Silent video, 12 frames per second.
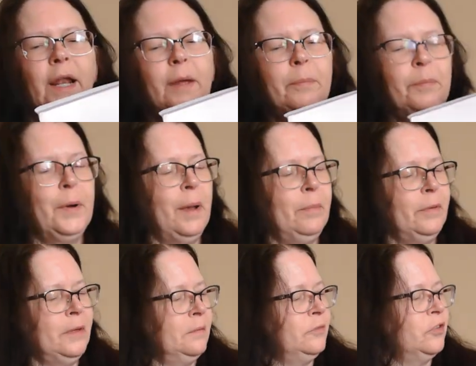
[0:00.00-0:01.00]
And I
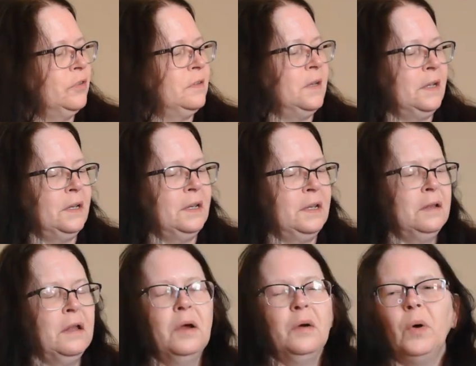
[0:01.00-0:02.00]
probably just sitting
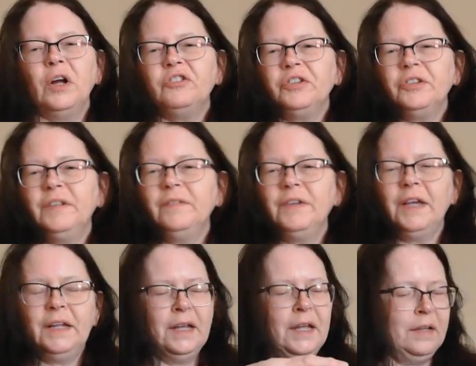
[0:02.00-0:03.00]
watching TV
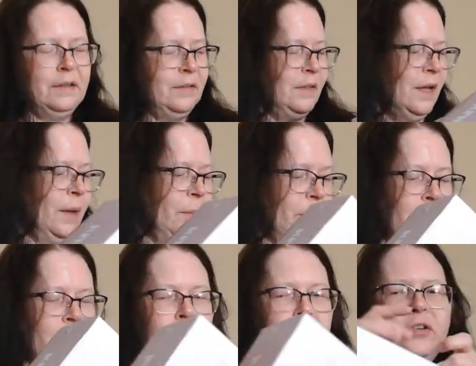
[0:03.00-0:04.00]
at night. I
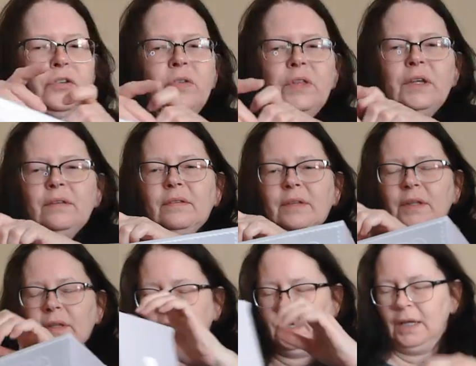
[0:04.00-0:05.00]
bet you could do this
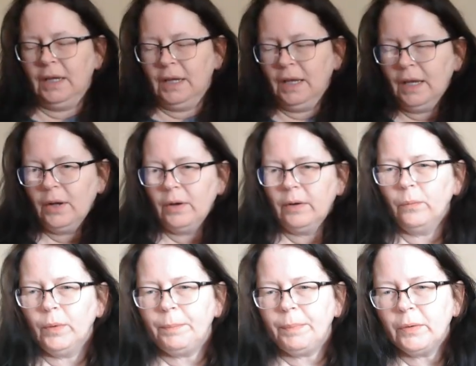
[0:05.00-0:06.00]
and
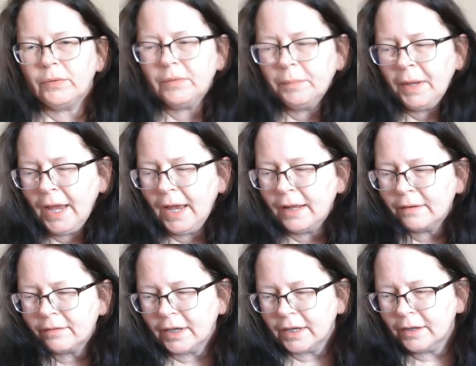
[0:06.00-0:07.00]
whip out some
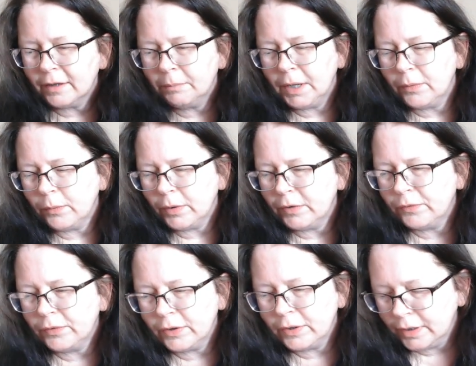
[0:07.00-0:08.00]
hats. I could make one
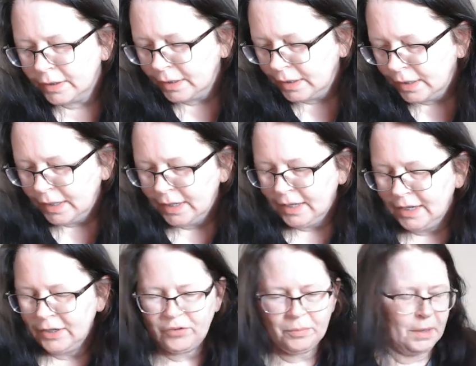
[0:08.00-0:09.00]
for
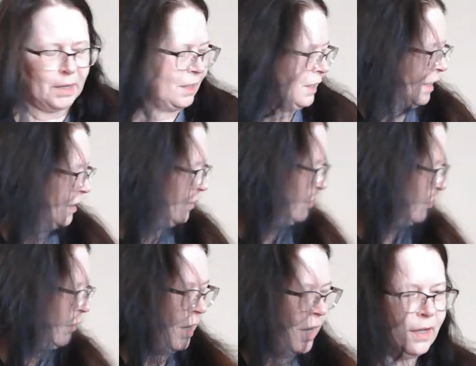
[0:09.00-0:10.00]
each of my kids
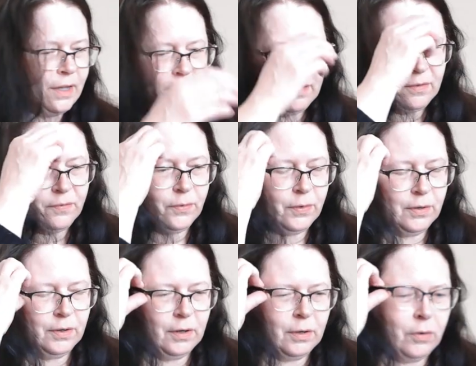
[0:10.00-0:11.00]
or grandkids
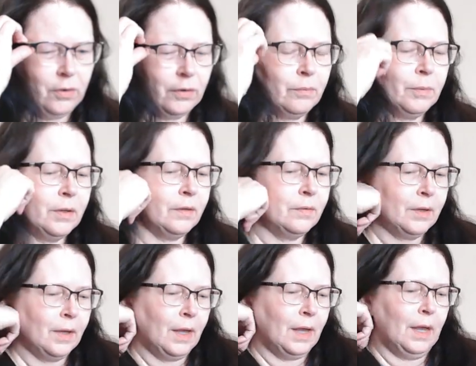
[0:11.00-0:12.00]
for Christmas.
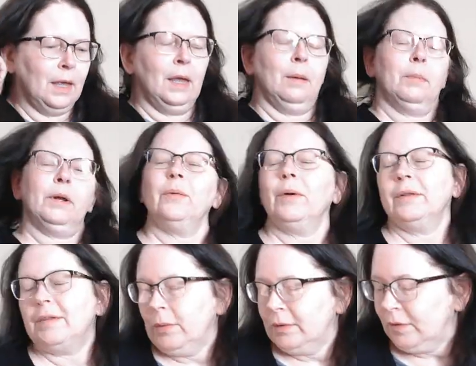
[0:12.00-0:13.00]
But
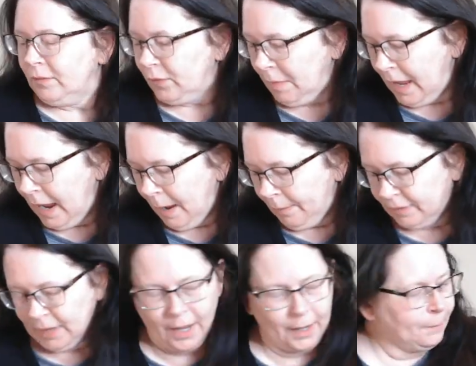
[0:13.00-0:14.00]
anyways, that was it for my
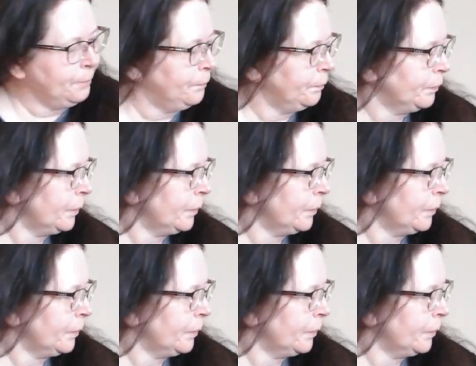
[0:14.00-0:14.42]
Amazon.